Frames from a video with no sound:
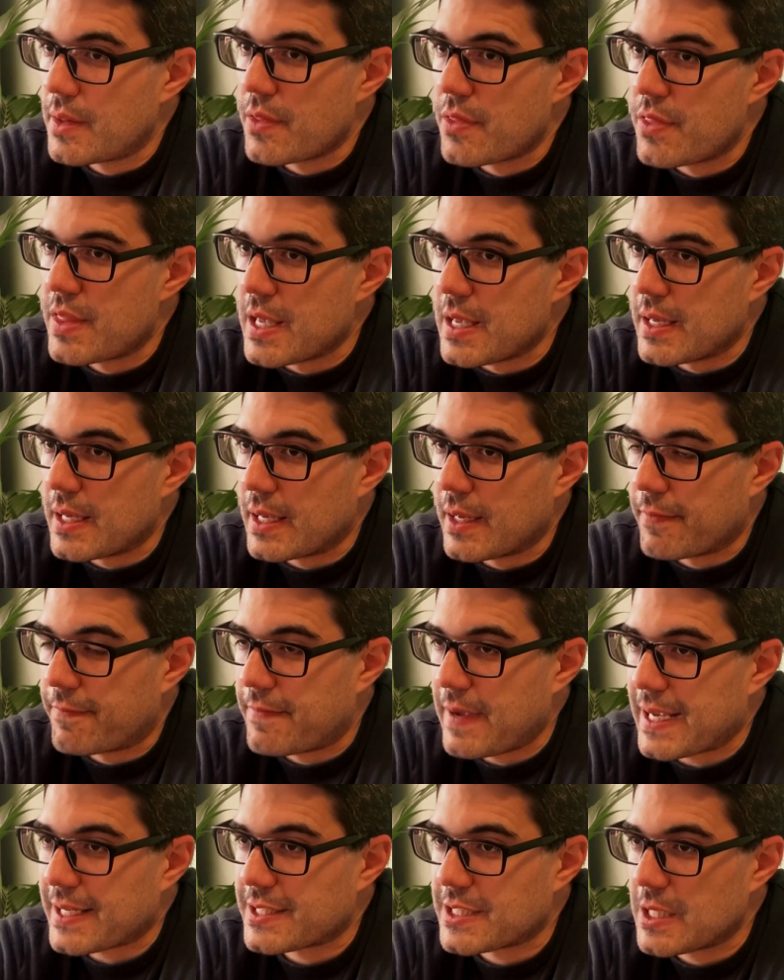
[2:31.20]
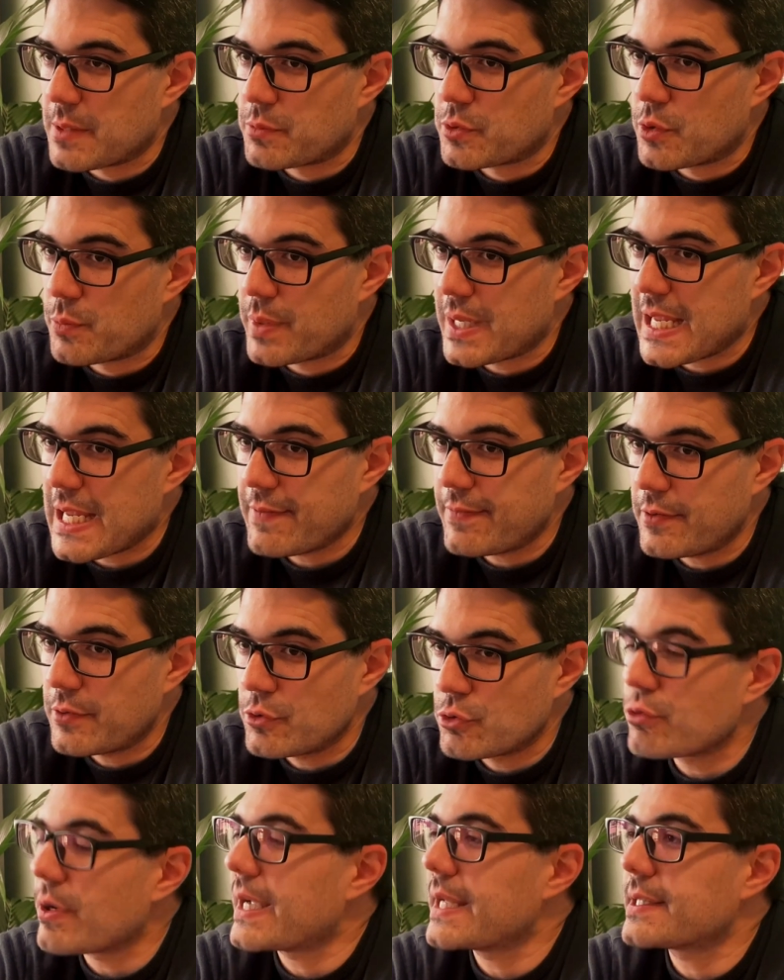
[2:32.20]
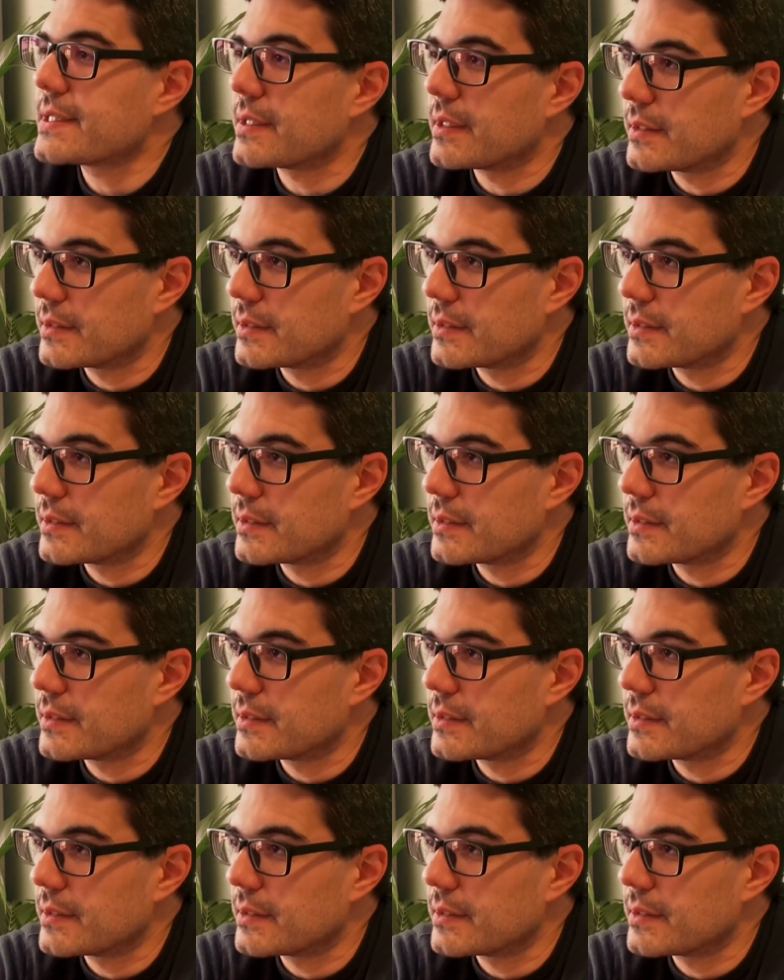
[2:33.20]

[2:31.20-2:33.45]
the effect seems to be even greater,